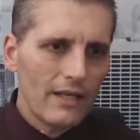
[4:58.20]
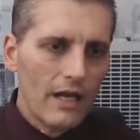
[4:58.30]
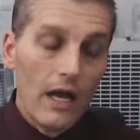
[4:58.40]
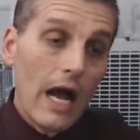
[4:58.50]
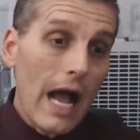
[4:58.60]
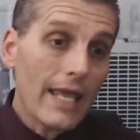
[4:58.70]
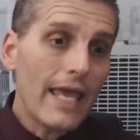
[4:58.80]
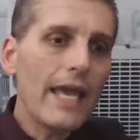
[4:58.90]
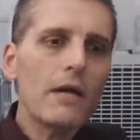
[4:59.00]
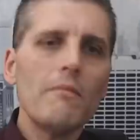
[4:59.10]
I
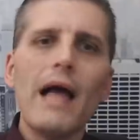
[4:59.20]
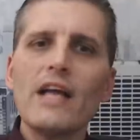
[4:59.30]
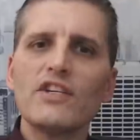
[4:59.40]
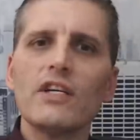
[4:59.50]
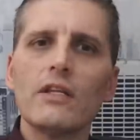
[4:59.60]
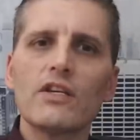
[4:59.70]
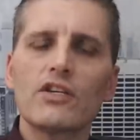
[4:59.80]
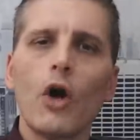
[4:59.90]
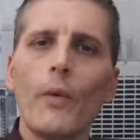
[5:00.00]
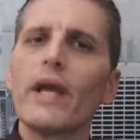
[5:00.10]
can't imagine this
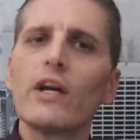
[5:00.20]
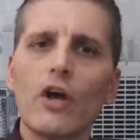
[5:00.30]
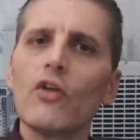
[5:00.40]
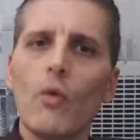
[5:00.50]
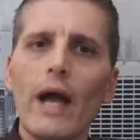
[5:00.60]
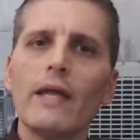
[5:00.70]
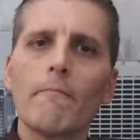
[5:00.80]
going another way.